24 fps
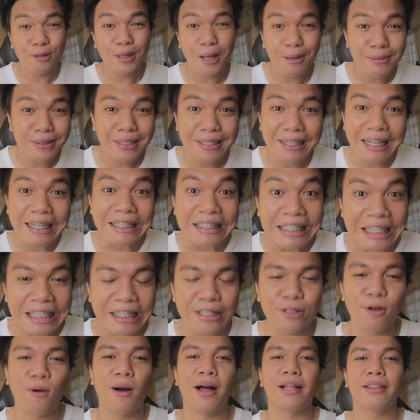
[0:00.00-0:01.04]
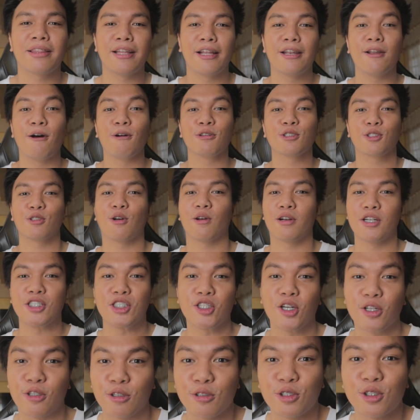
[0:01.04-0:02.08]
2019, to cut the long story
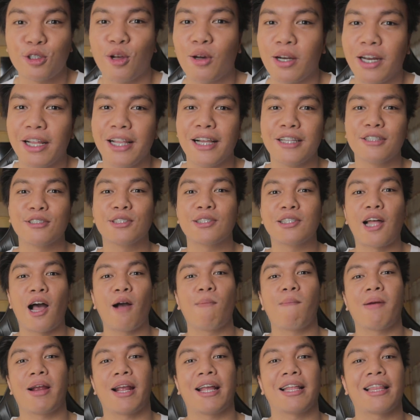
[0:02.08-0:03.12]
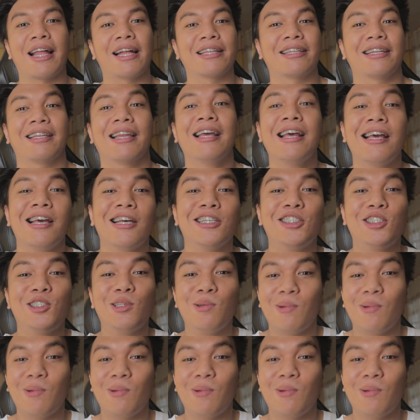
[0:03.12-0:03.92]
short, yung story lang ng stock market natin is